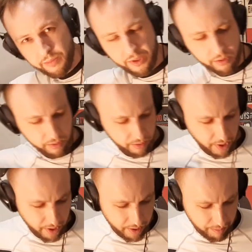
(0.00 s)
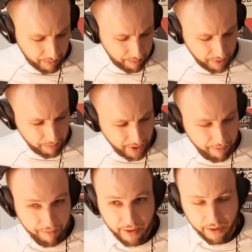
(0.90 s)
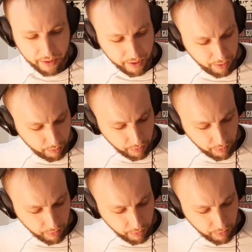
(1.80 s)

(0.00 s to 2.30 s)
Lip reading: it's my fingers are not